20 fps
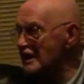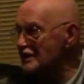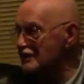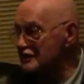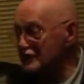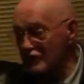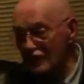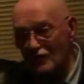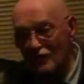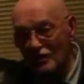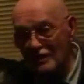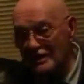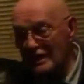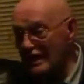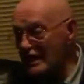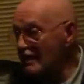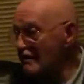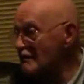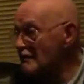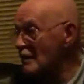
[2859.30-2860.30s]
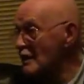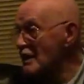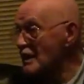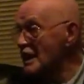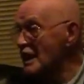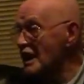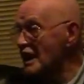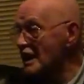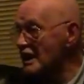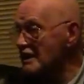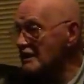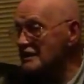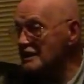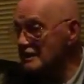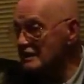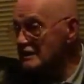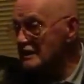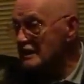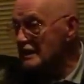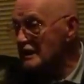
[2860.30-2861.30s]
He's cool, yeah.
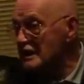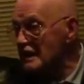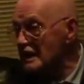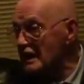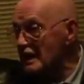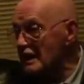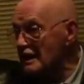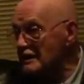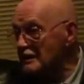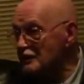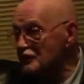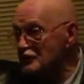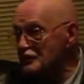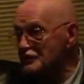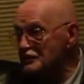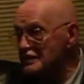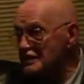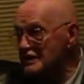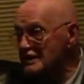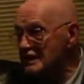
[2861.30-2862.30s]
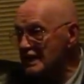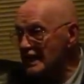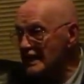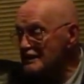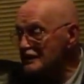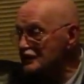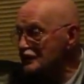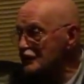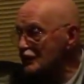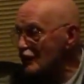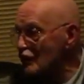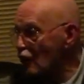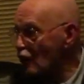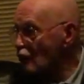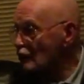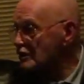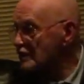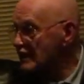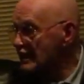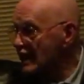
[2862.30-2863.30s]
And I just think, as he's got
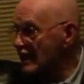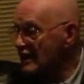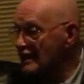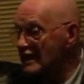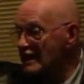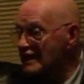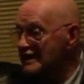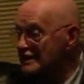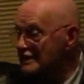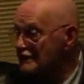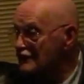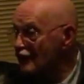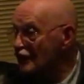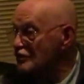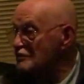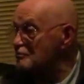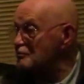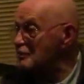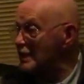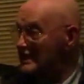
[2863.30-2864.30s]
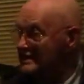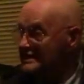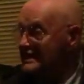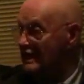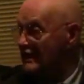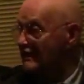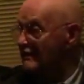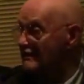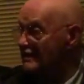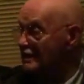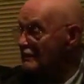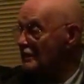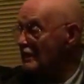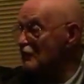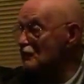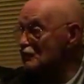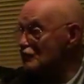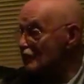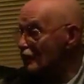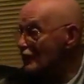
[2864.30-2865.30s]
older, I like his voice better than
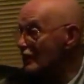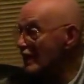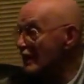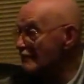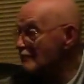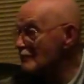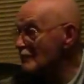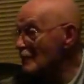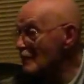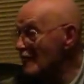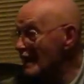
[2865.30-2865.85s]
when he was younger.